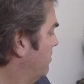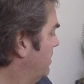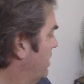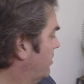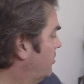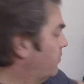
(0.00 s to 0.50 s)

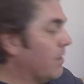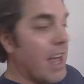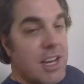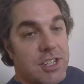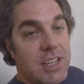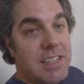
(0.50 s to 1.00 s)
It's
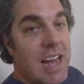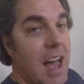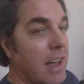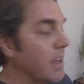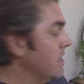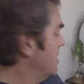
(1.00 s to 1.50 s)
flashing
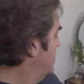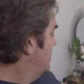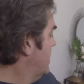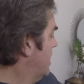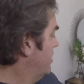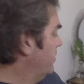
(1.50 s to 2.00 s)
docking.
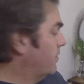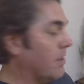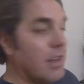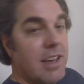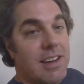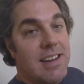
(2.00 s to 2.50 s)
Now you're
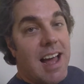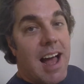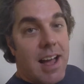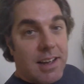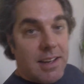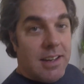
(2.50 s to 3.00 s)
seeing it
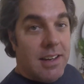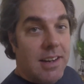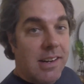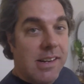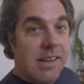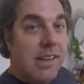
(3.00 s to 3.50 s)
dock.
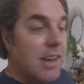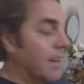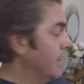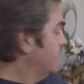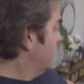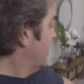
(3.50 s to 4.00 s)

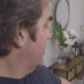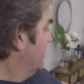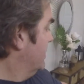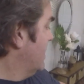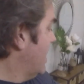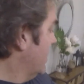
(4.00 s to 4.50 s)
It's
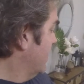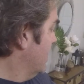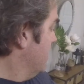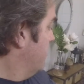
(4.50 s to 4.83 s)
actually docking.